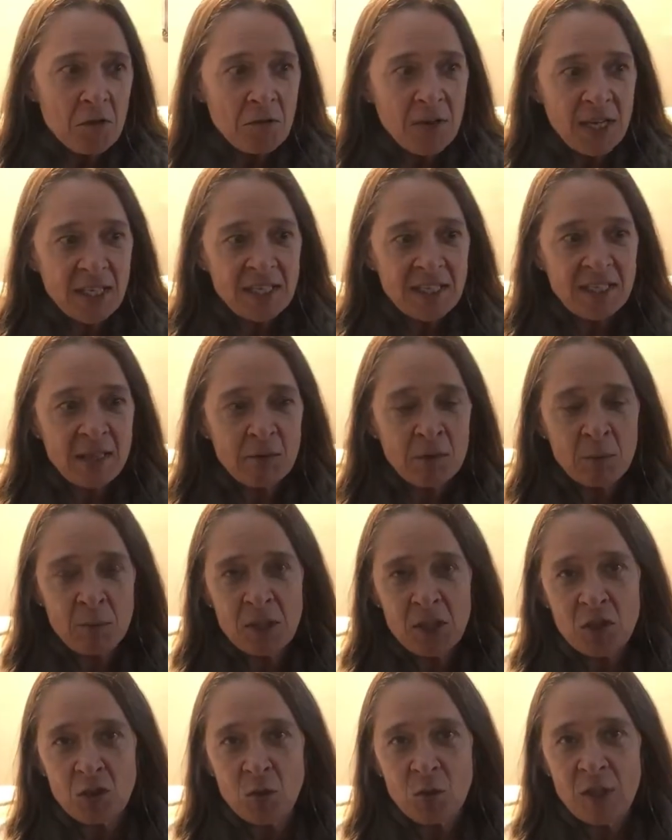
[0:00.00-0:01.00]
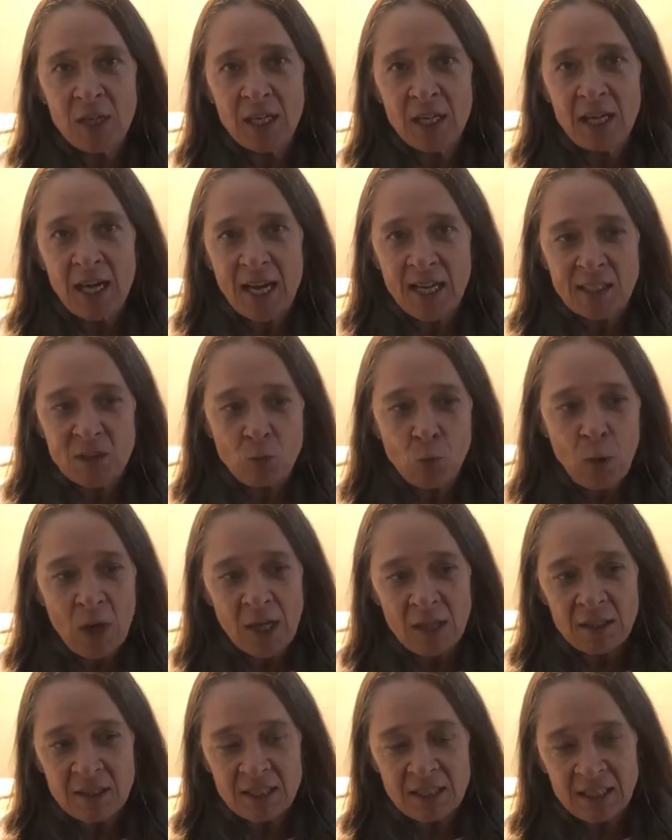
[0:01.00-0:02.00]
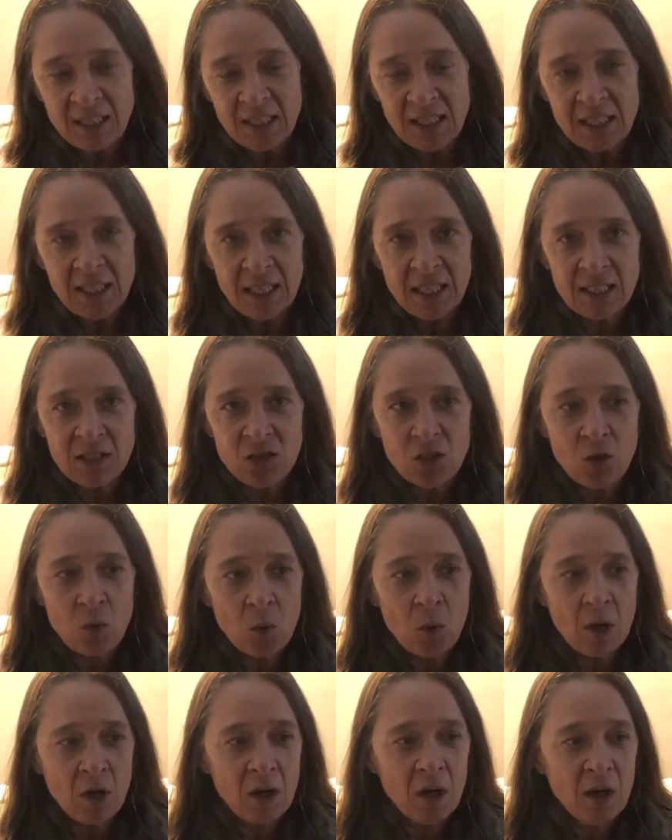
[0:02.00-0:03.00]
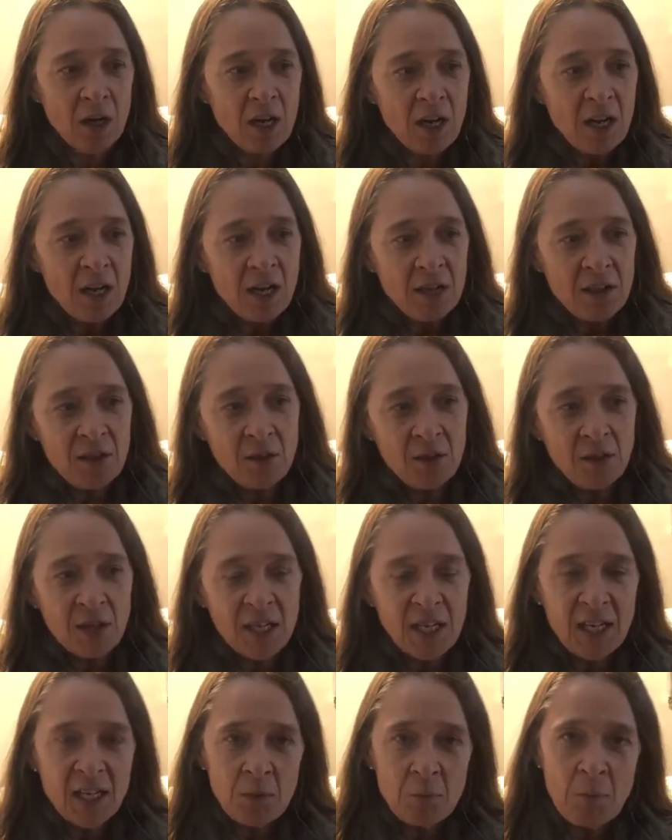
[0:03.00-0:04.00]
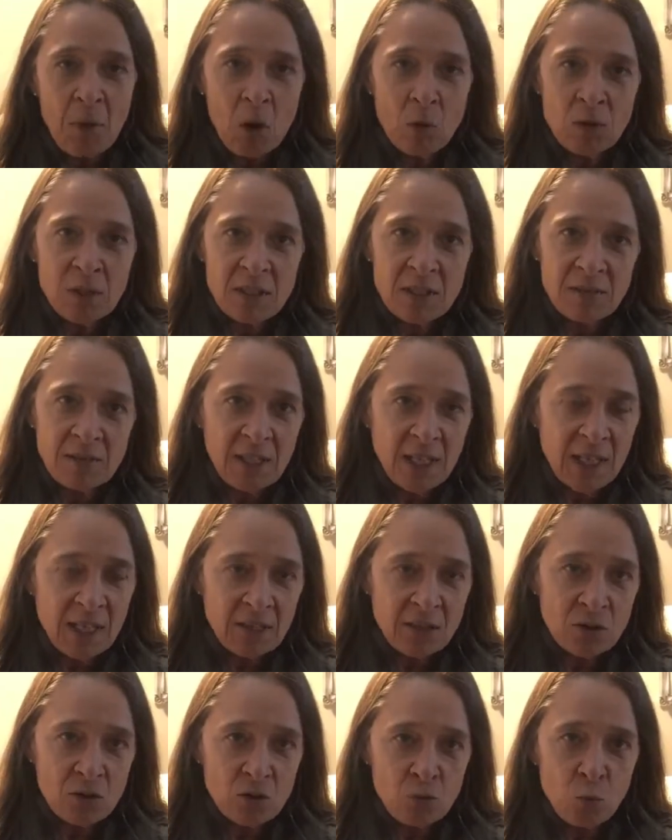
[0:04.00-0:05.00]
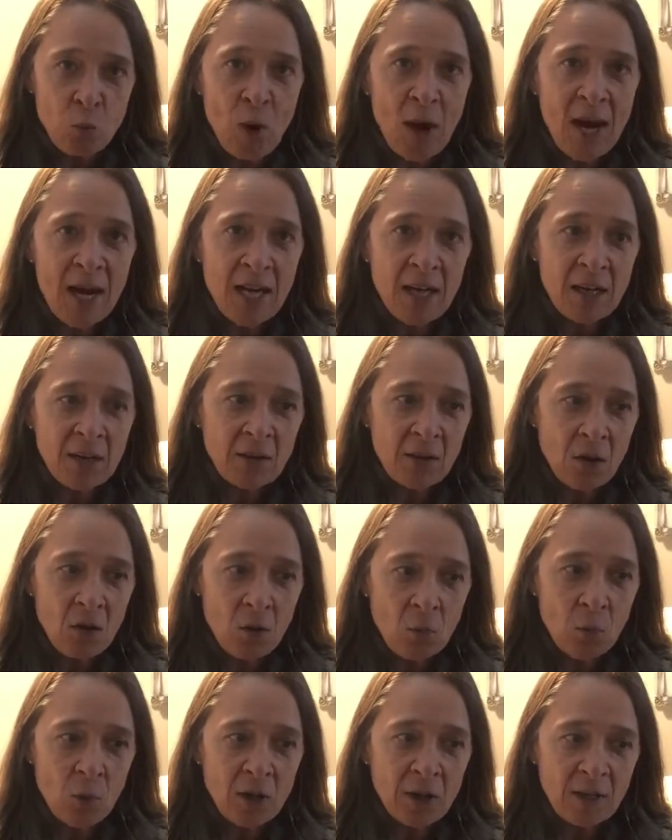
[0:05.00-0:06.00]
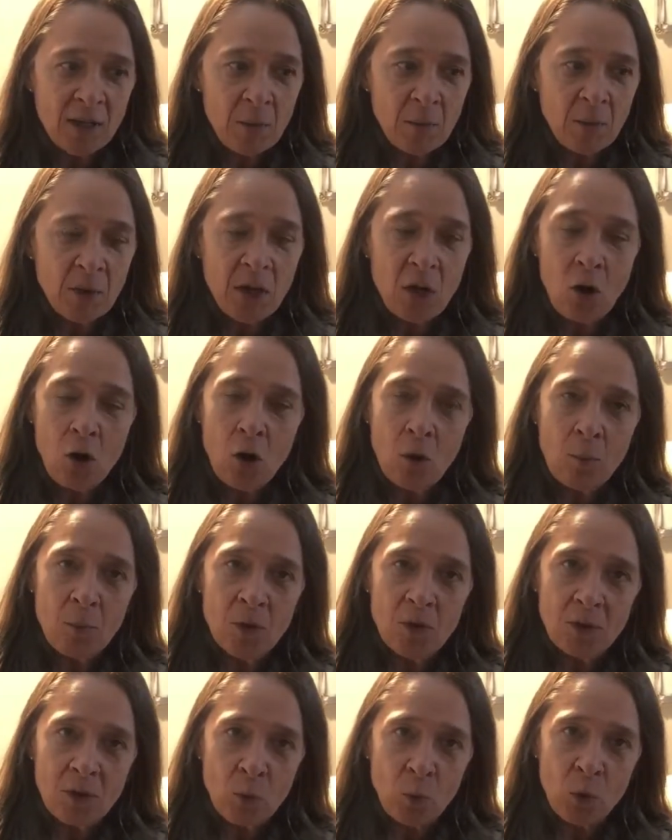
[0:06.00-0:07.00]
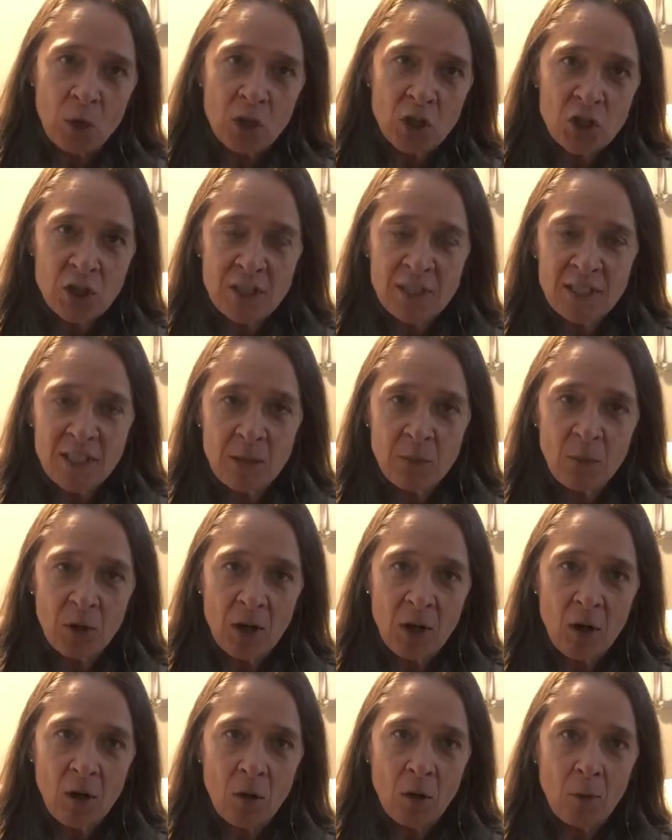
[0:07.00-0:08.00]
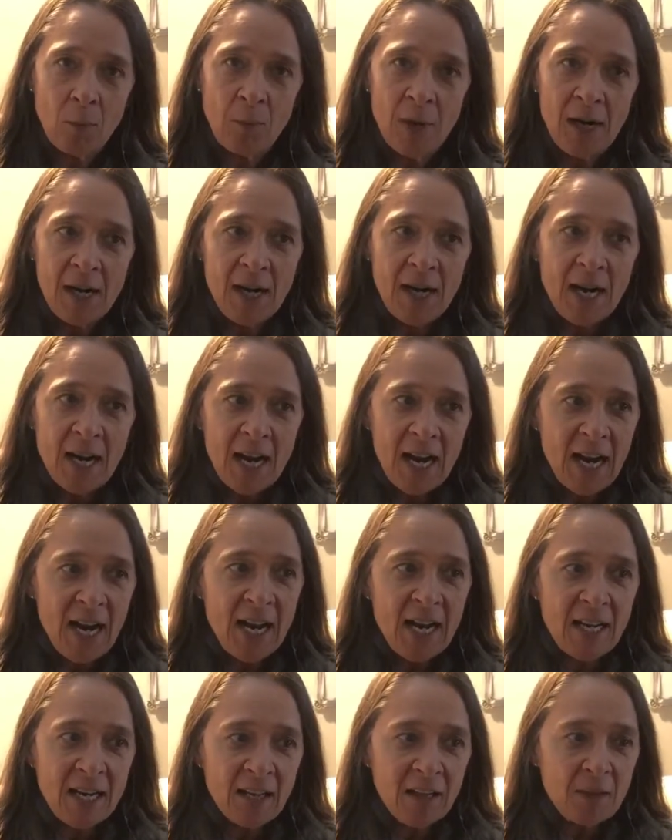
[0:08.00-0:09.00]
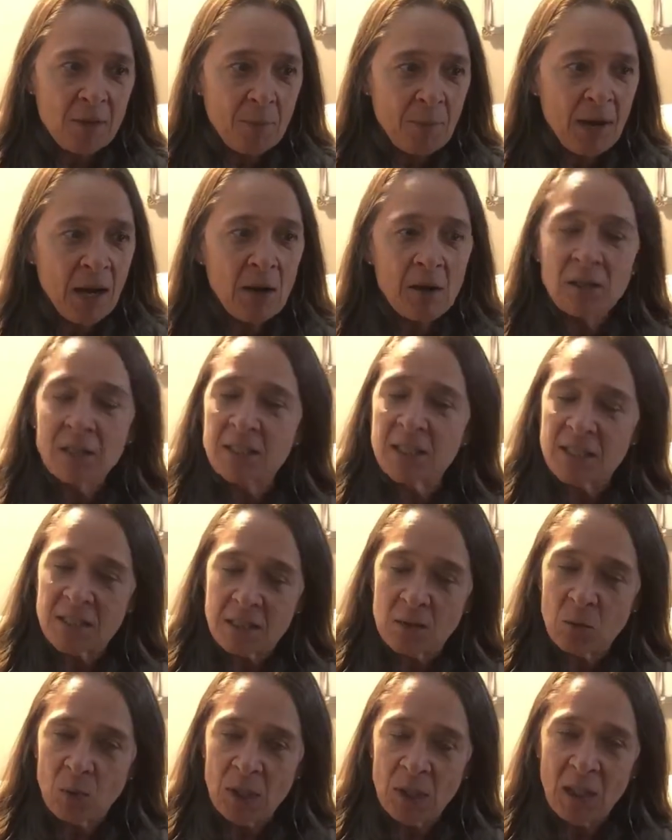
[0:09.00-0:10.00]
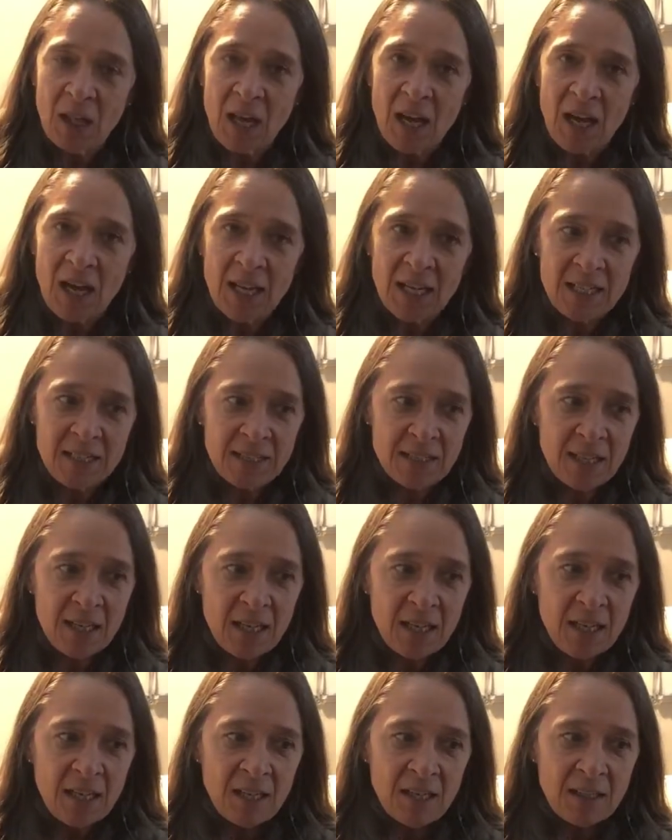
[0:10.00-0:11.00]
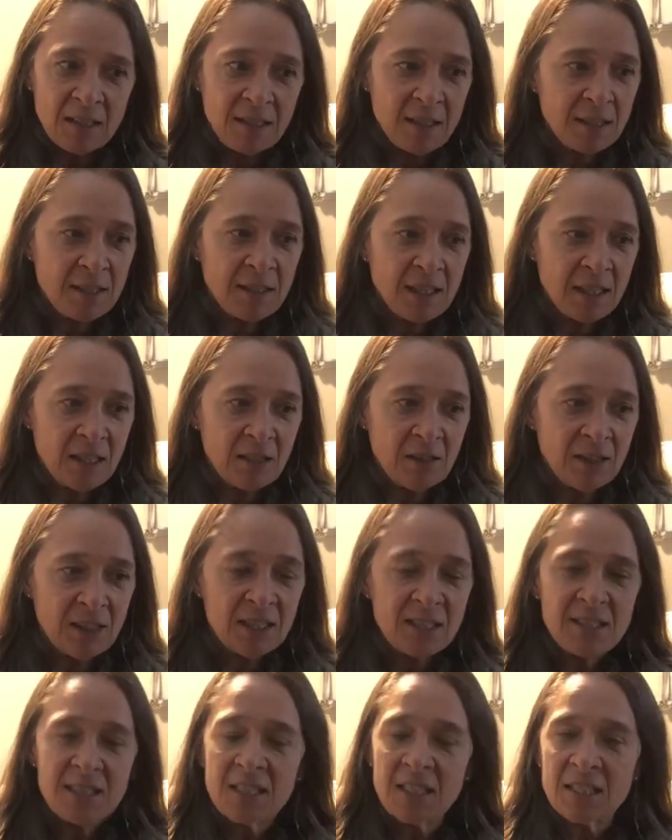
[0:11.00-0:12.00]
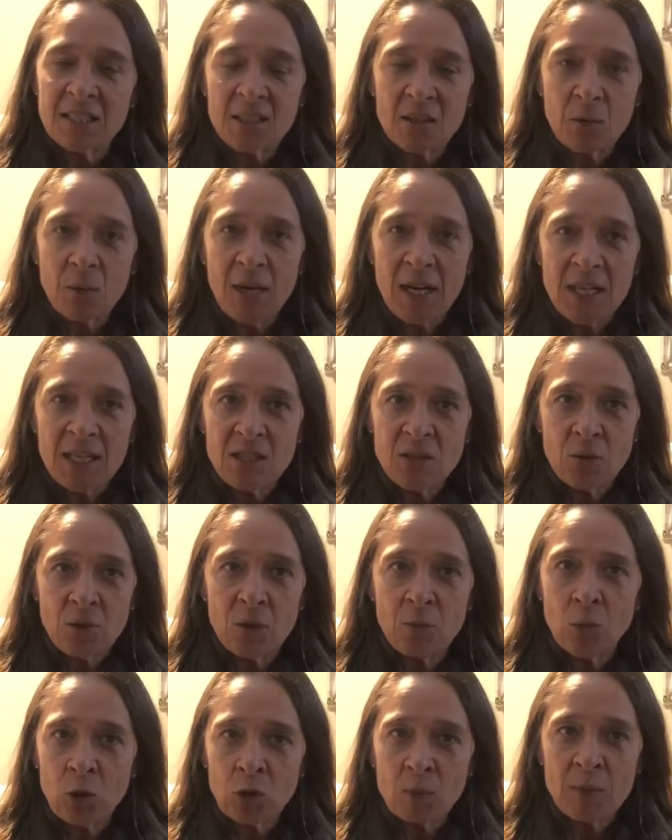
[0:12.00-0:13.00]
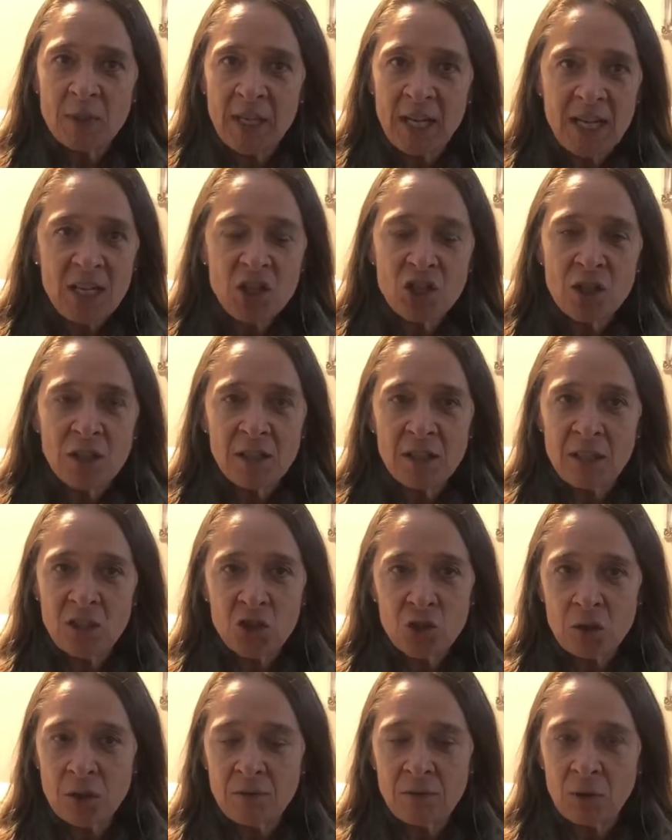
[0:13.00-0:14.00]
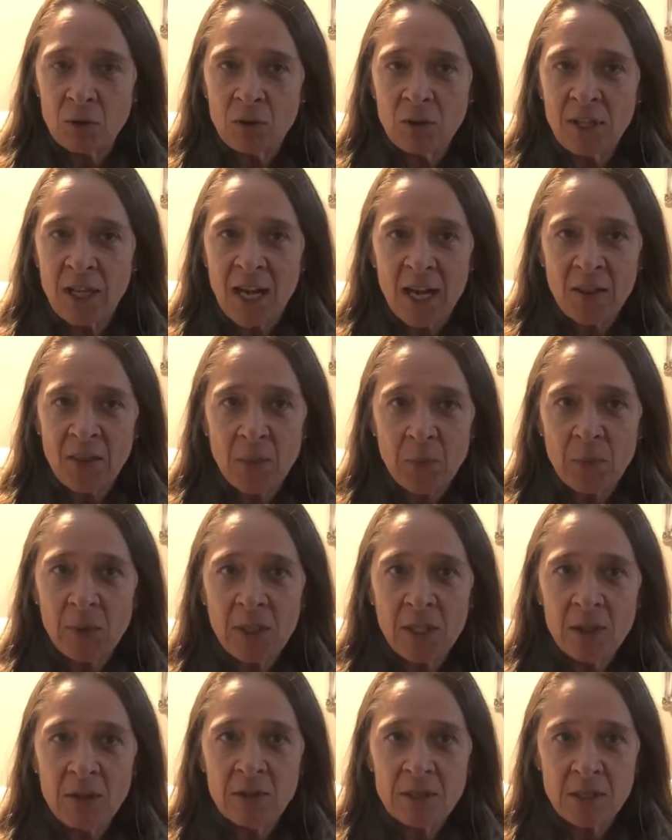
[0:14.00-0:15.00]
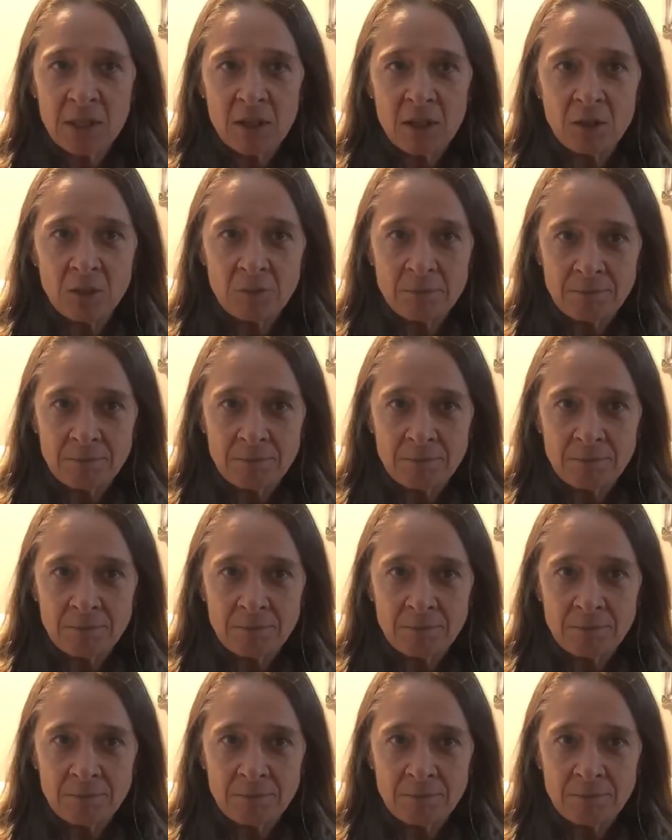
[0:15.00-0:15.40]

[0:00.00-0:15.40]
they seem to be doing as well as the kid next door. They're getting most of the answers right on the homework they bring home or the worksheets they bring home. And the parent doesn't realize that they're in the 6th grade doing multiplication. They should have learned that 3 years ago.